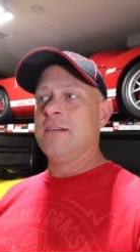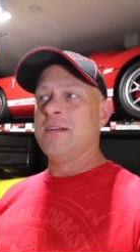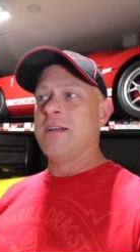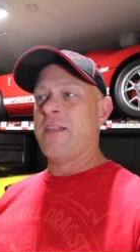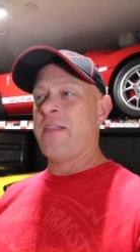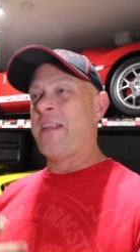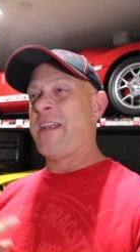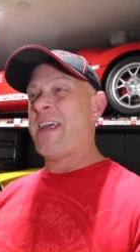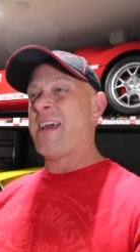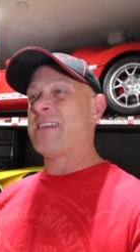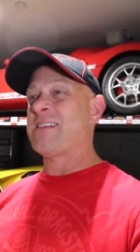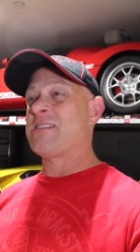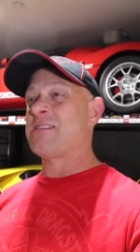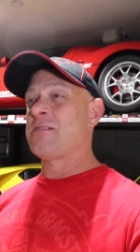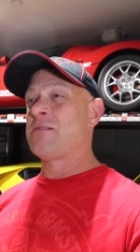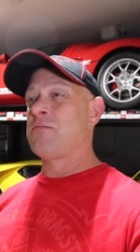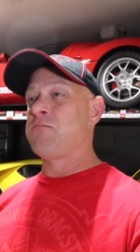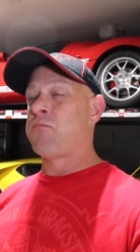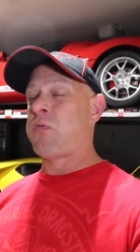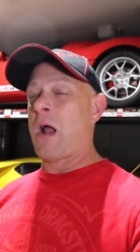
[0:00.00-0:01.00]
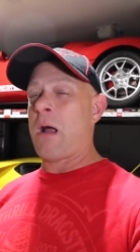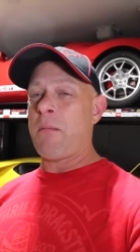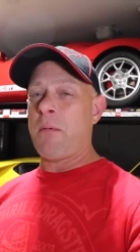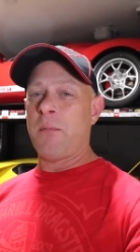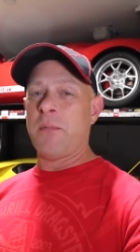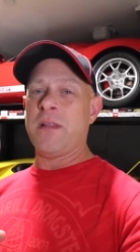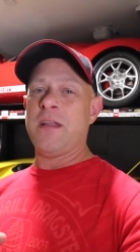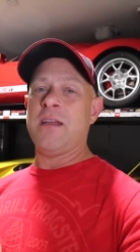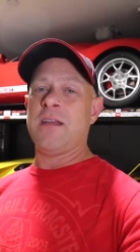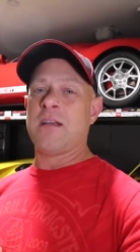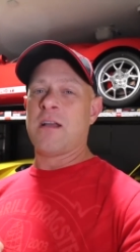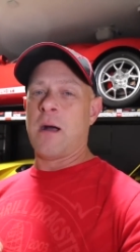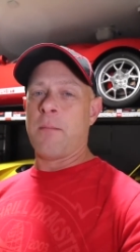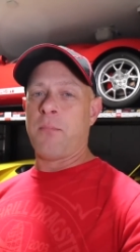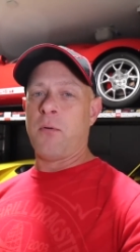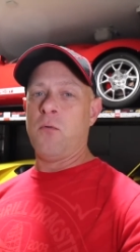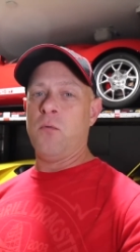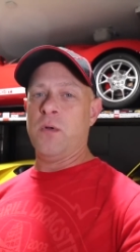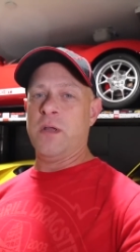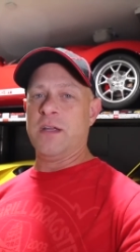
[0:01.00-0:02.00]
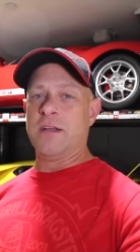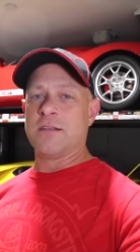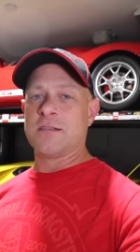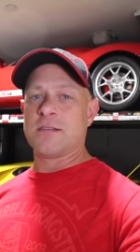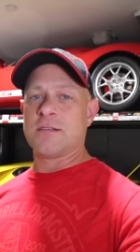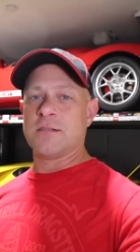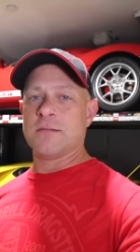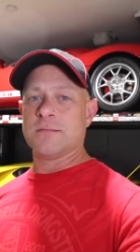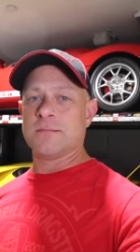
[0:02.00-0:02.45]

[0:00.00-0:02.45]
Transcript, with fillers: in the next probably couple weeks.